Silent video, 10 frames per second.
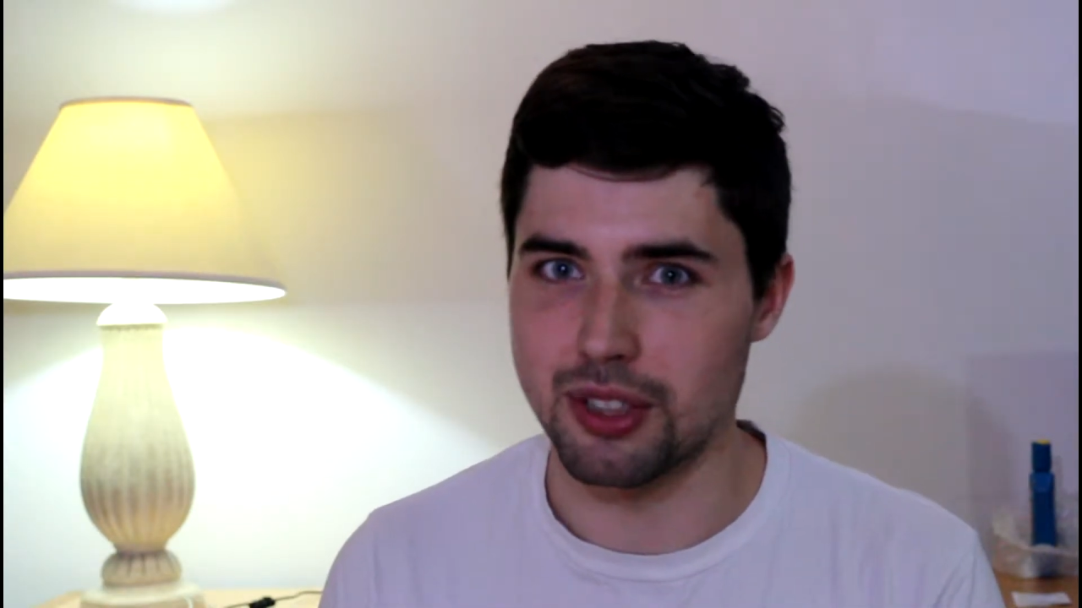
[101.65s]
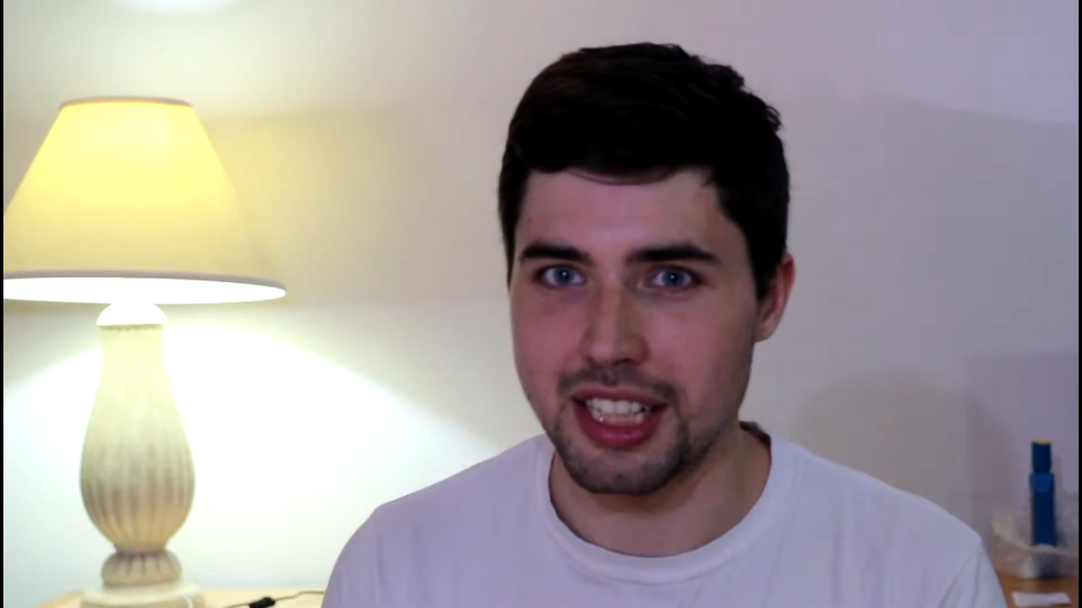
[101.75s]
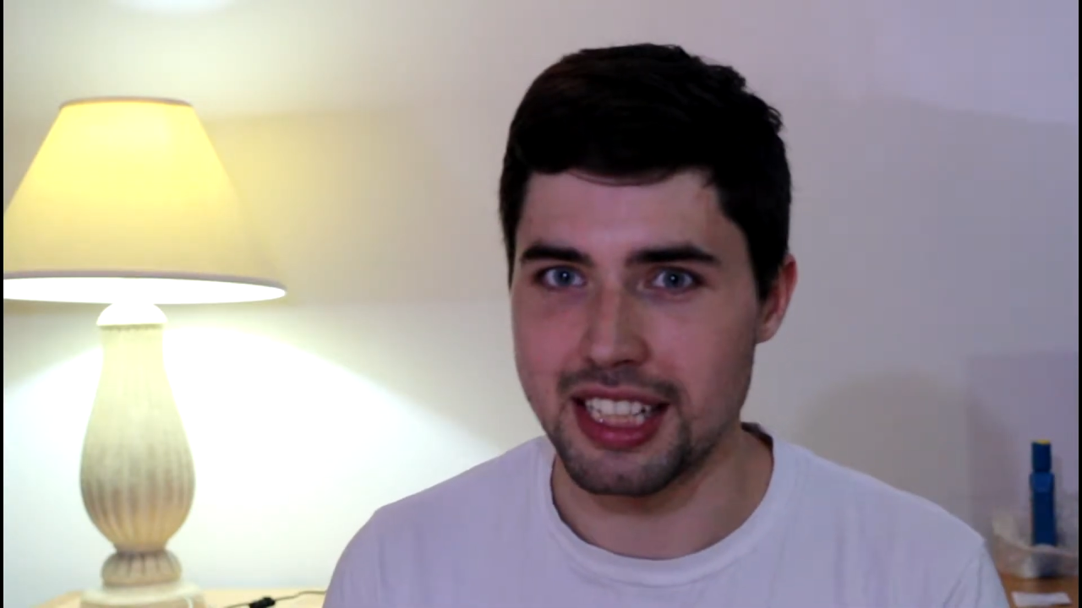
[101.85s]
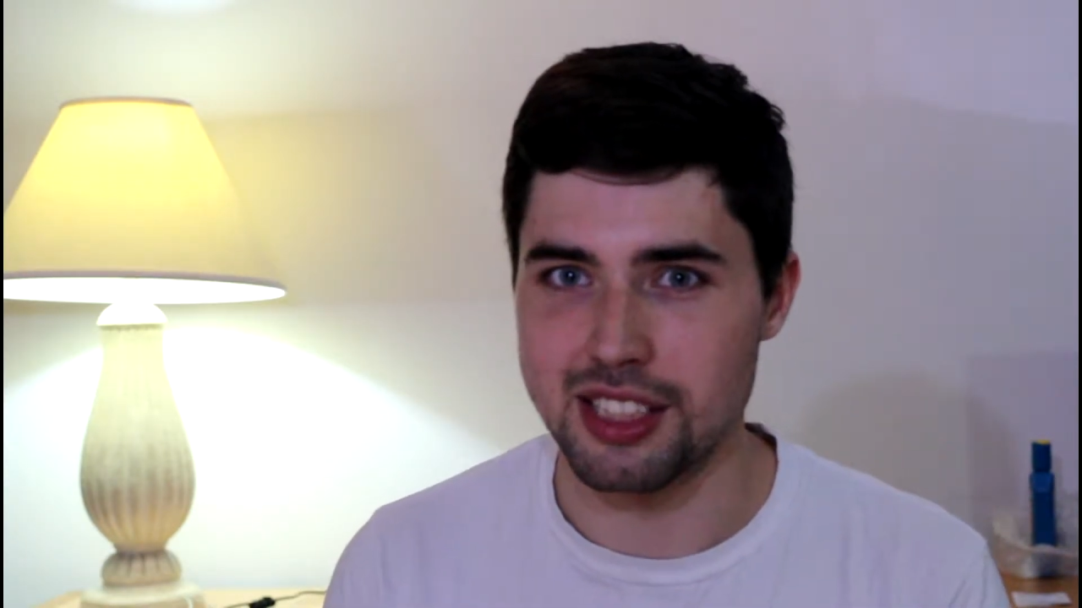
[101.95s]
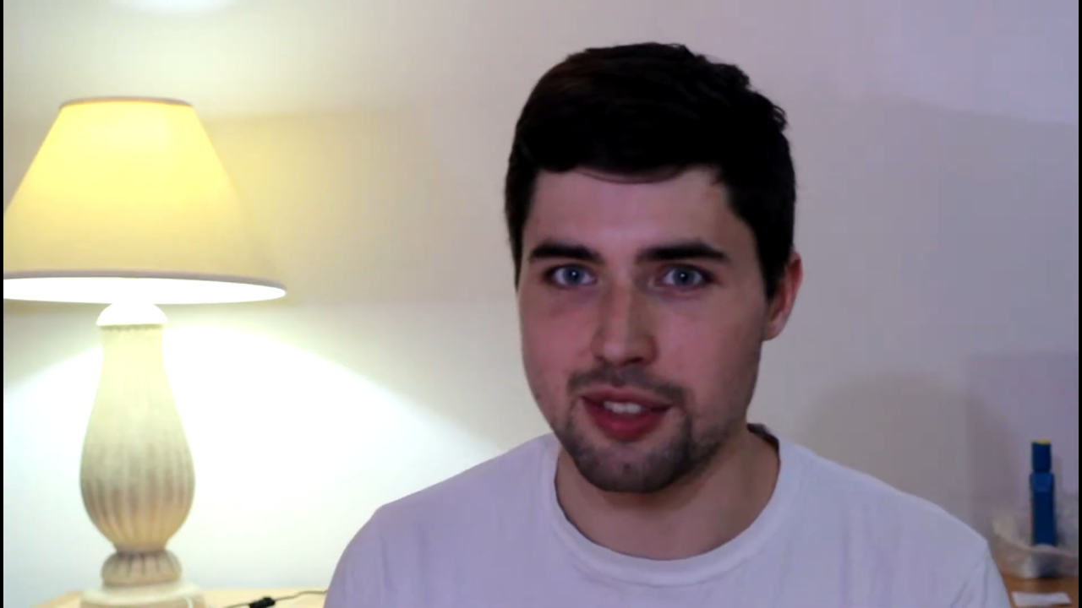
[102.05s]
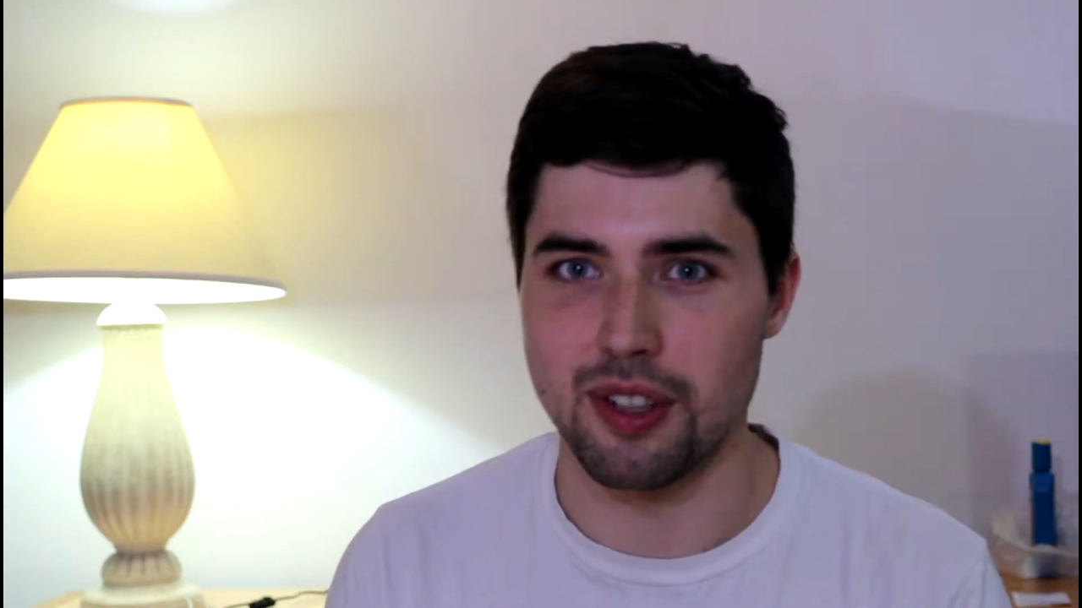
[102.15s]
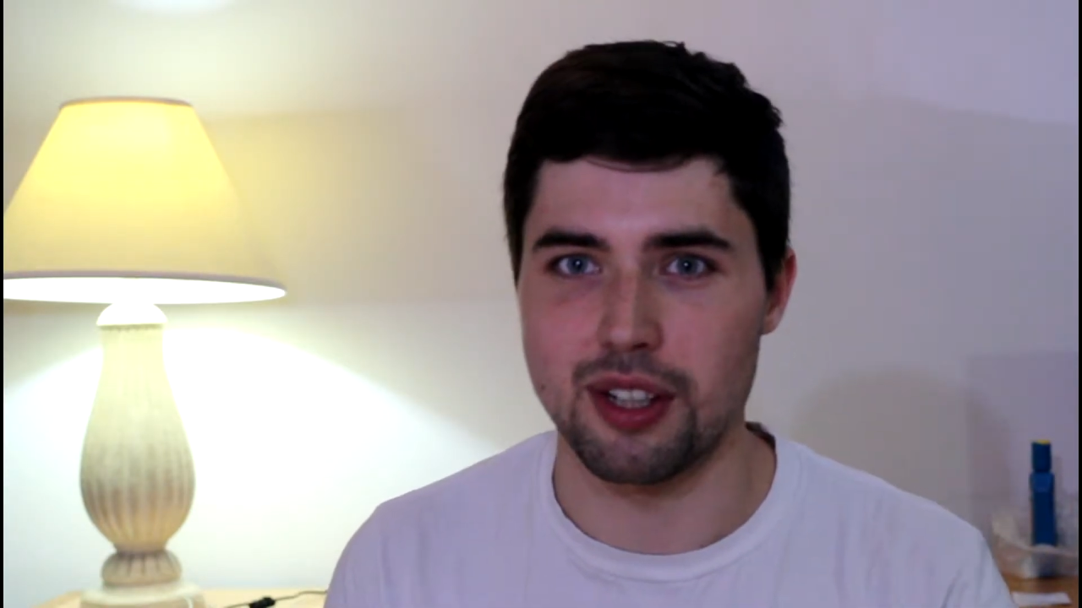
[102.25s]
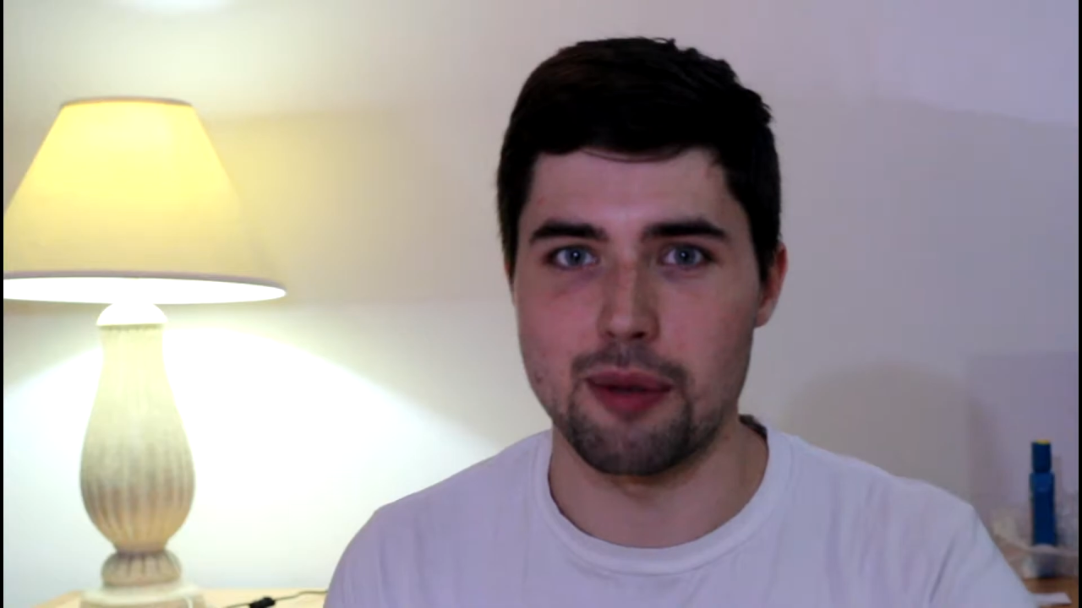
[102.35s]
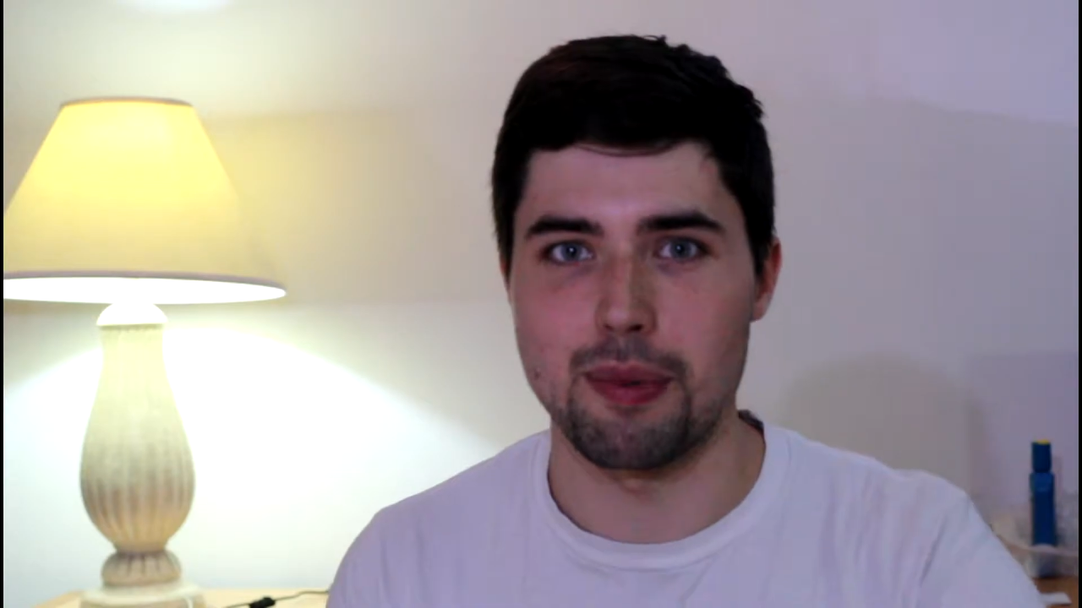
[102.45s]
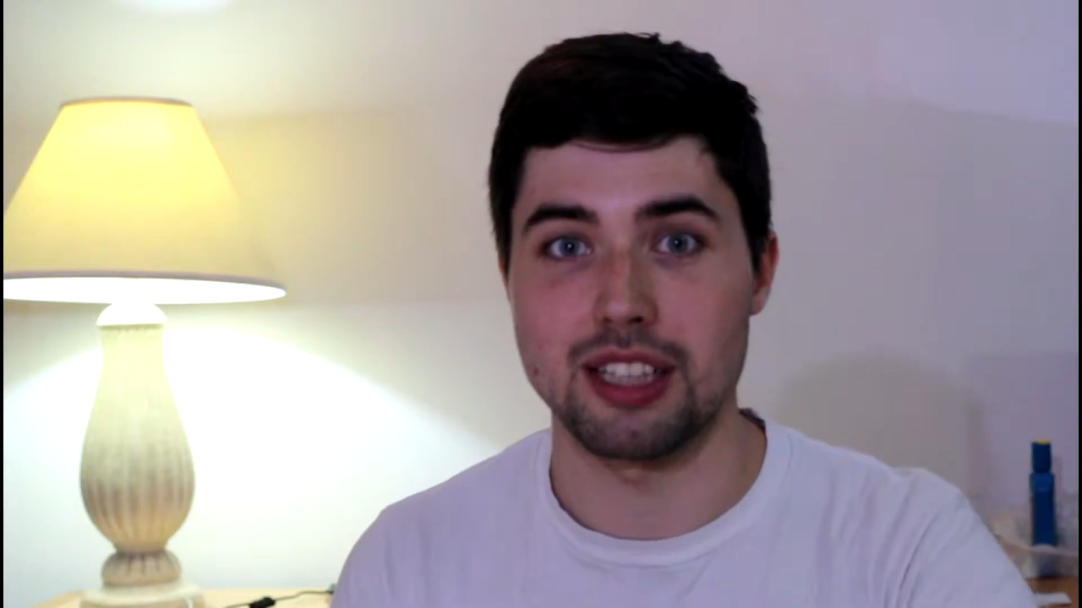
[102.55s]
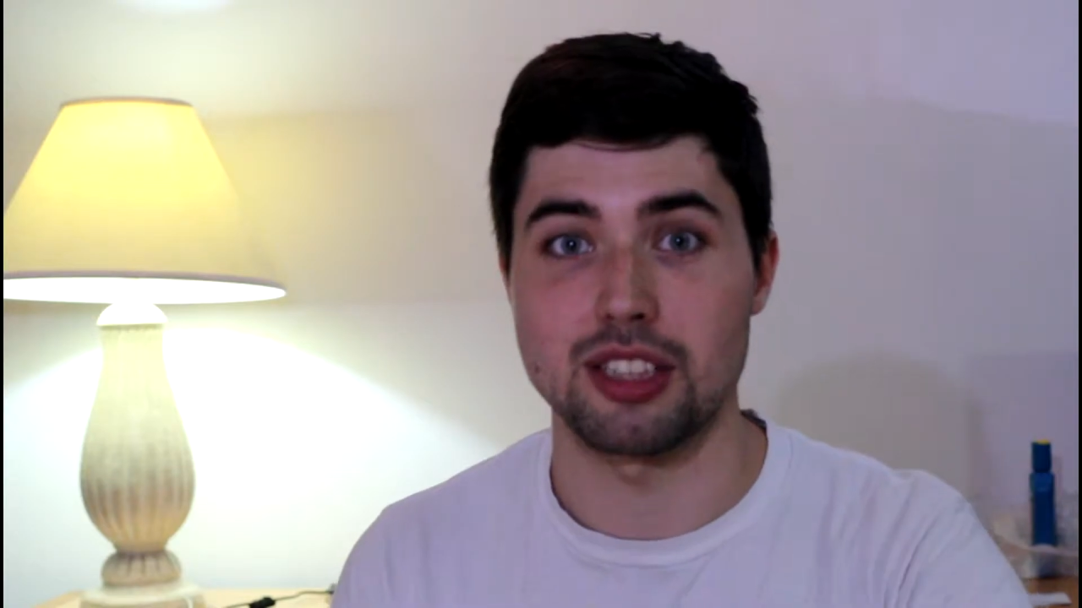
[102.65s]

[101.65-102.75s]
years if I go back